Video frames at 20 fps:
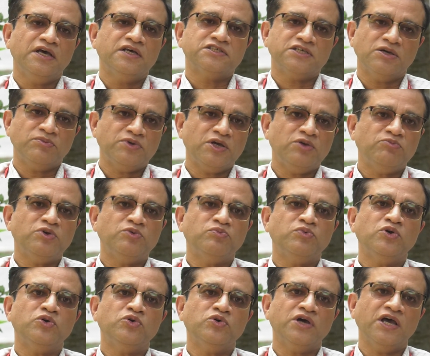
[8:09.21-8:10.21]
sometimes
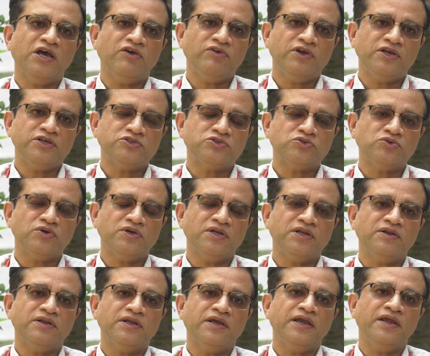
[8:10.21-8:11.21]
people do have an issue
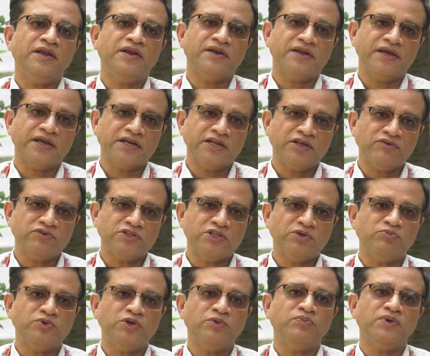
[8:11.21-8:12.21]
in interacting with the
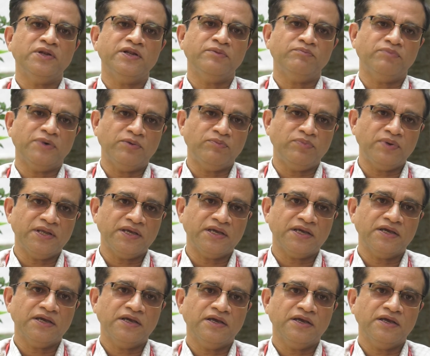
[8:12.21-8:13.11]
people in public